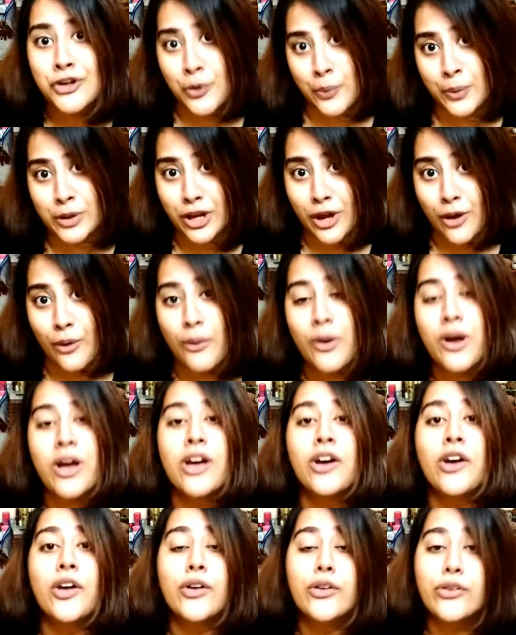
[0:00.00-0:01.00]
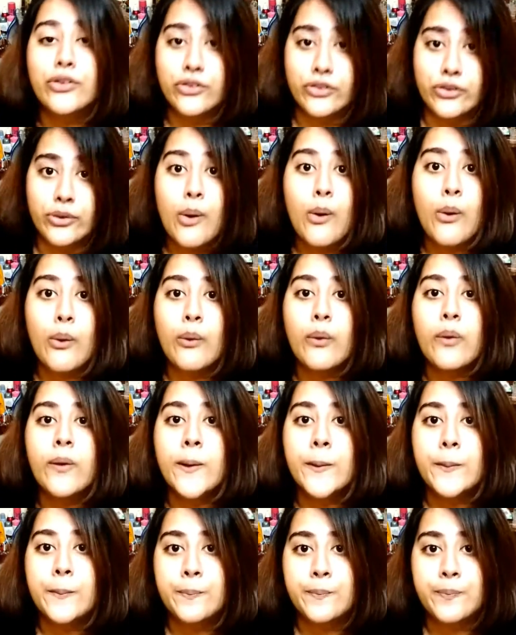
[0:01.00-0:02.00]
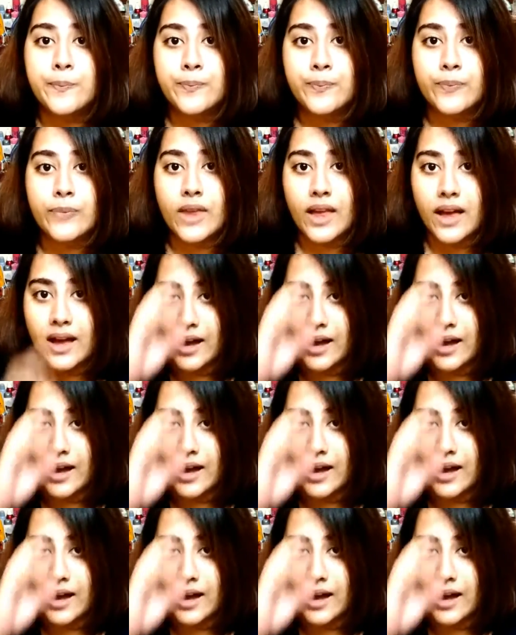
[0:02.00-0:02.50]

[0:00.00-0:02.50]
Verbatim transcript: video so um,